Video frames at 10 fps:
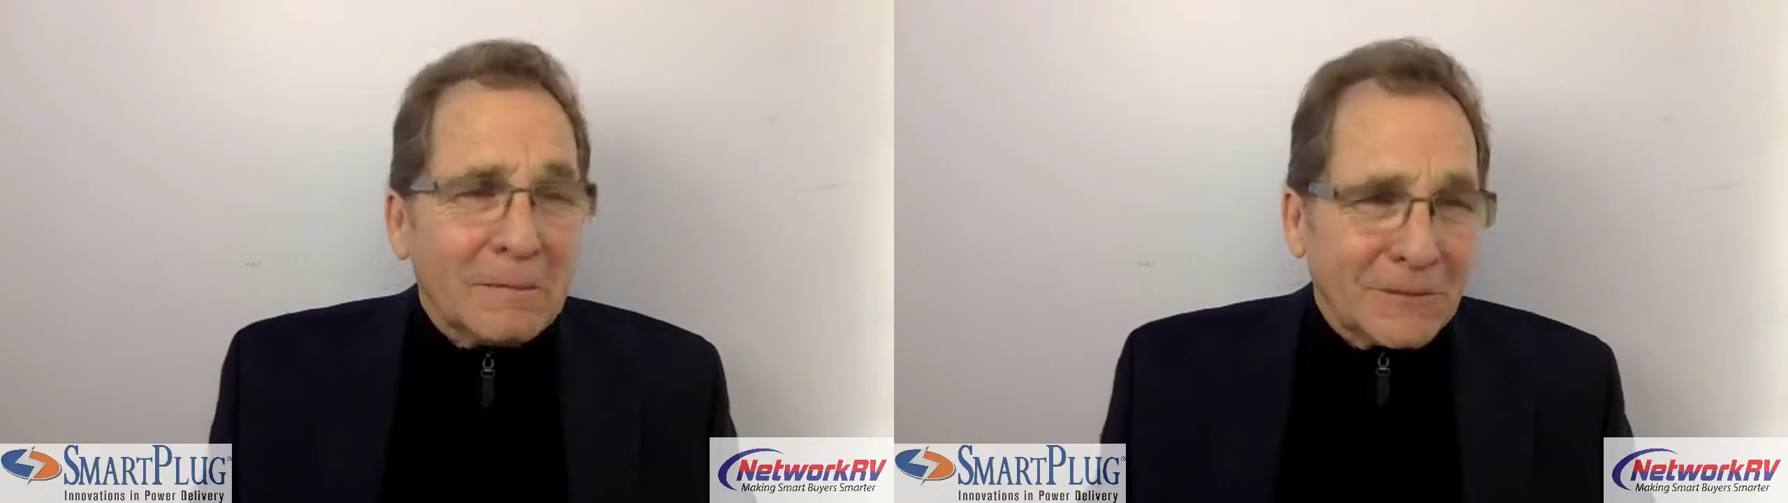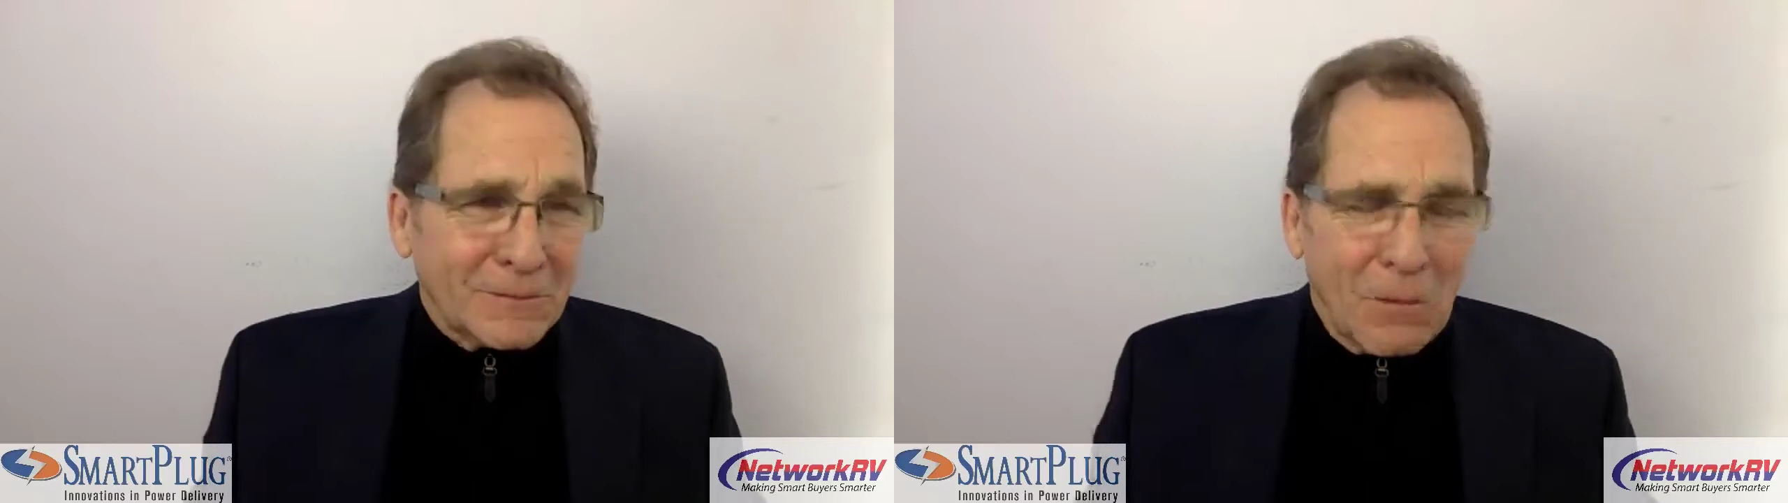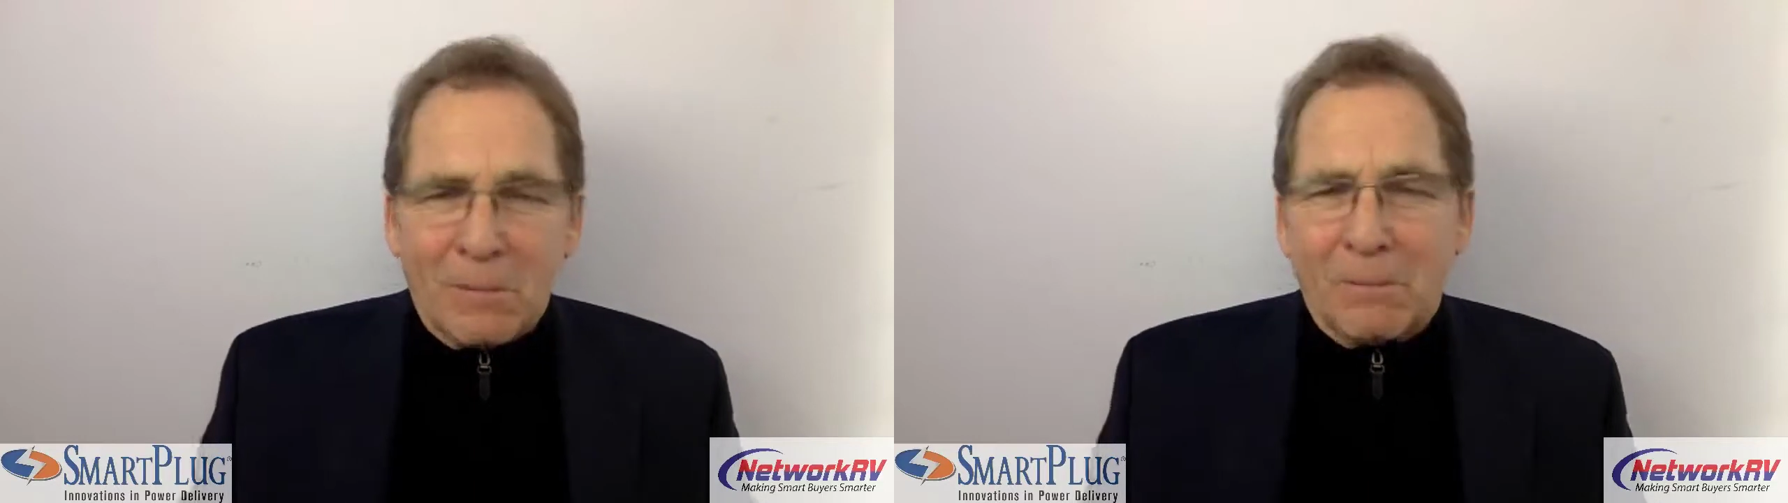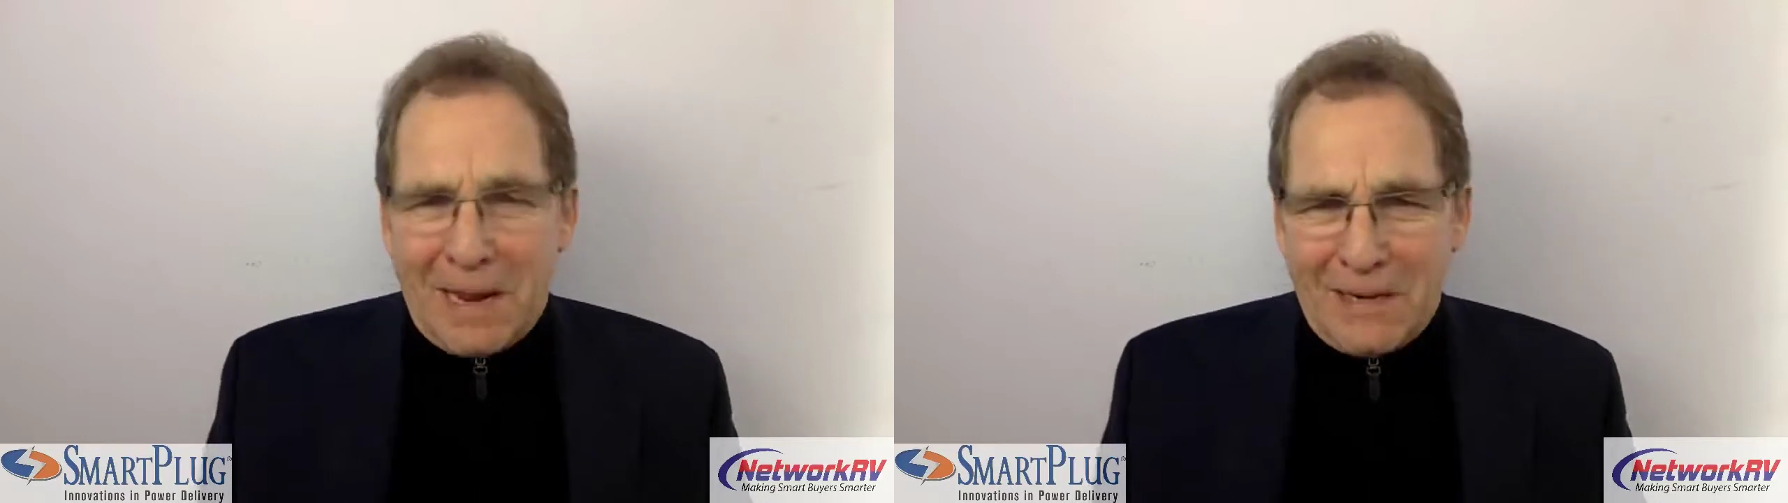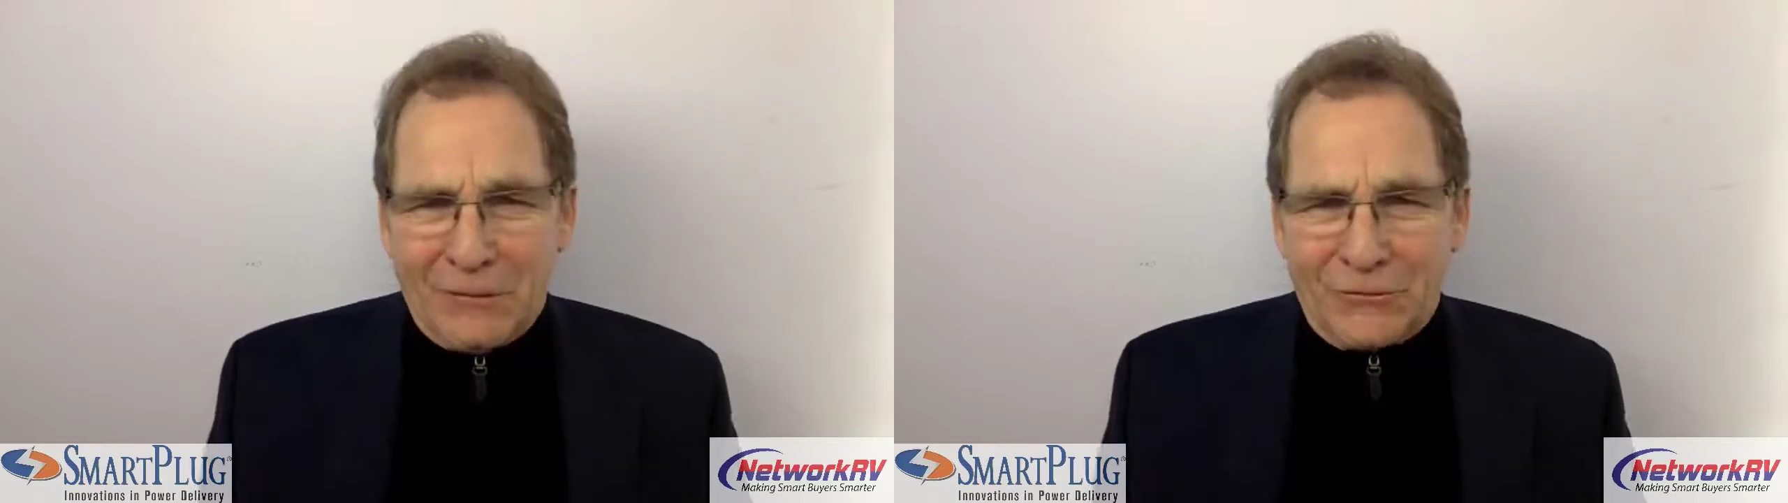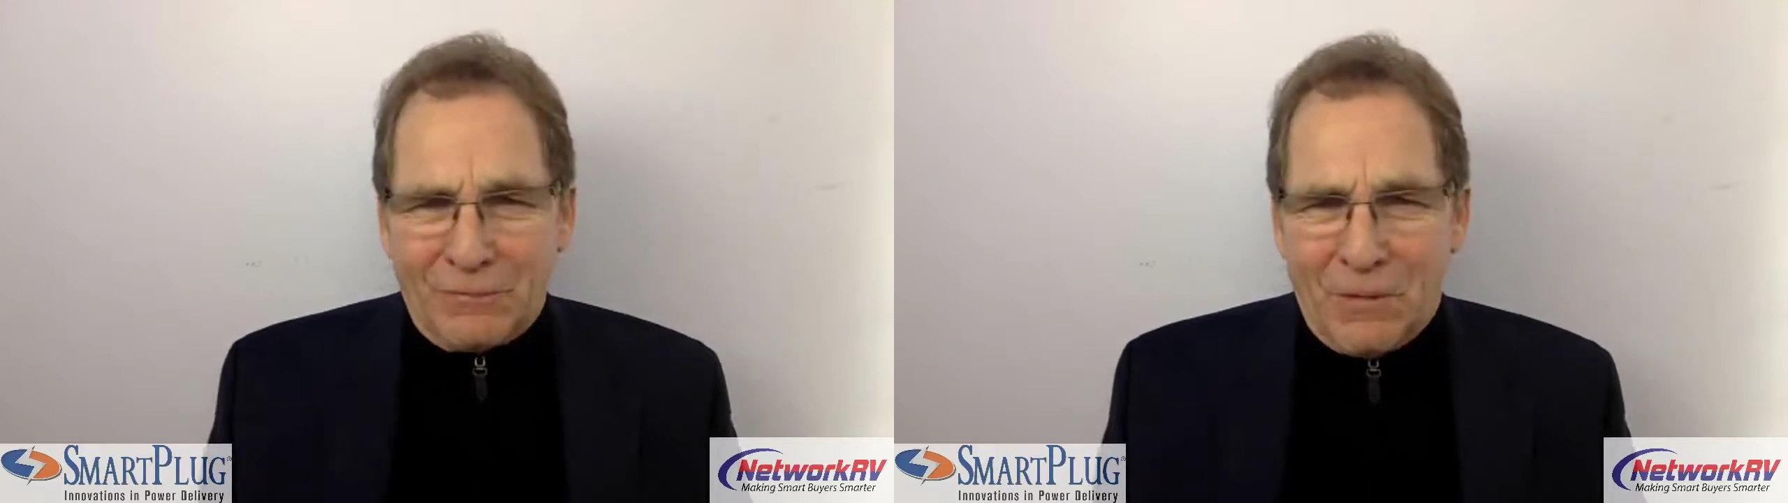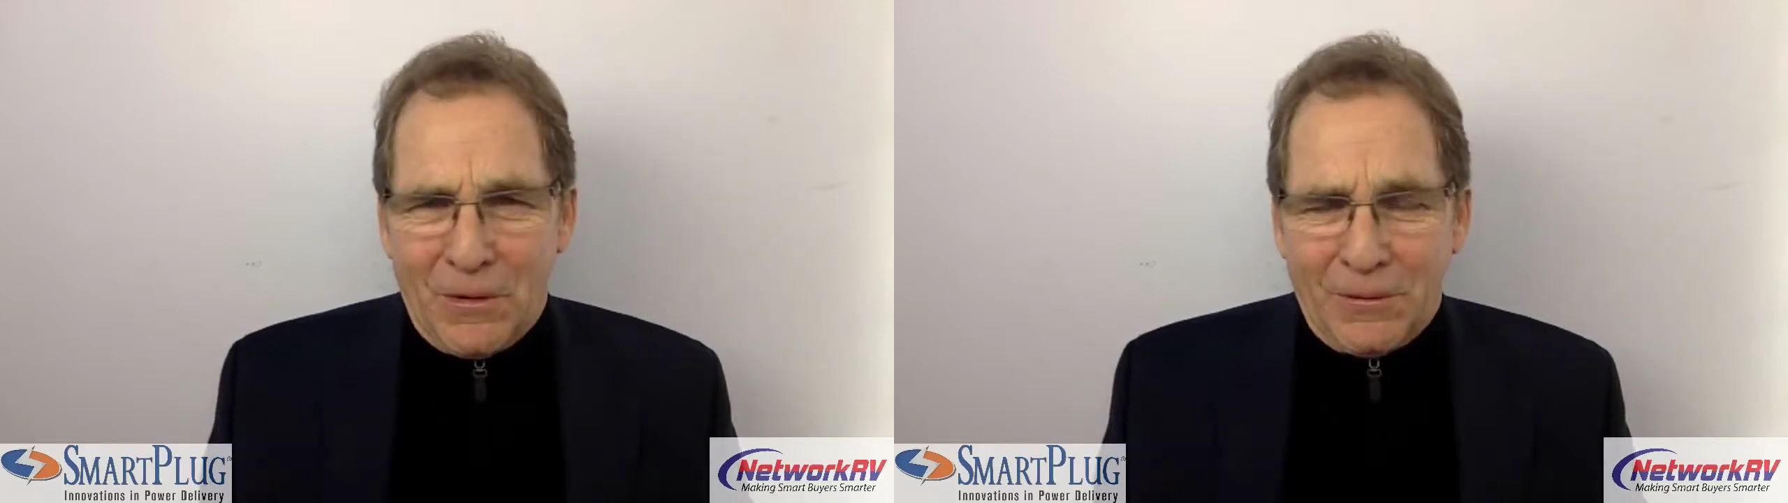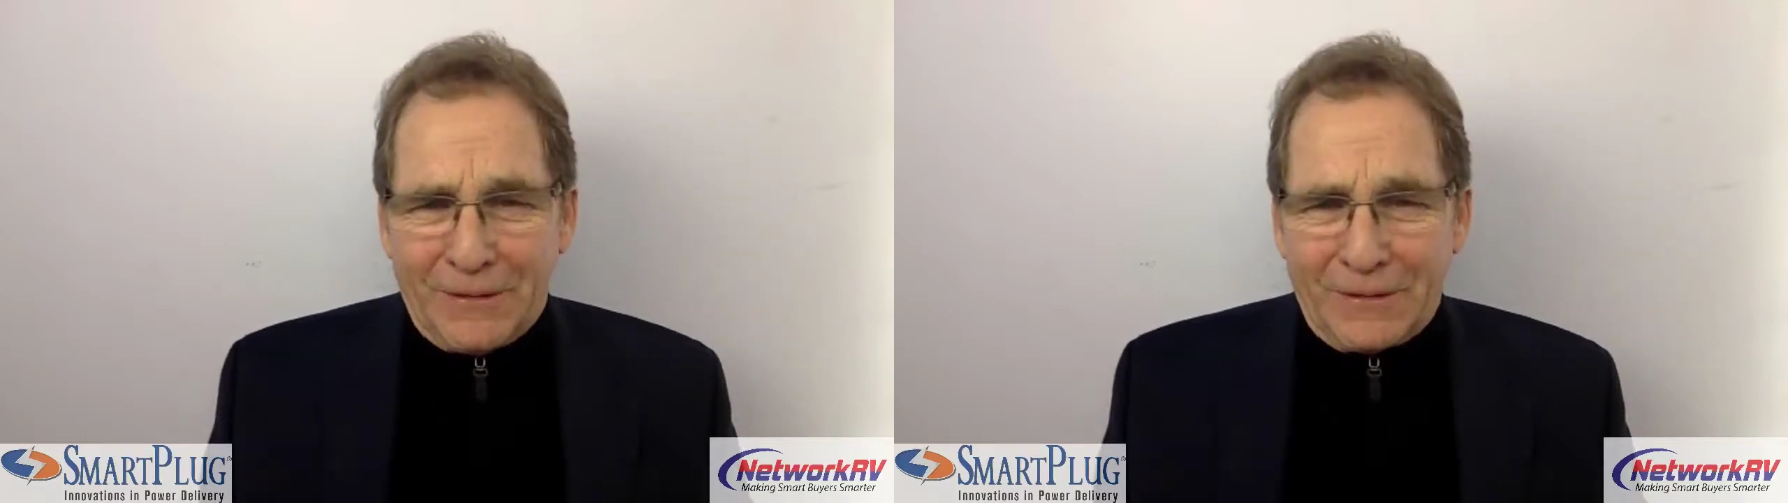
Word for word: smart buyers smarter,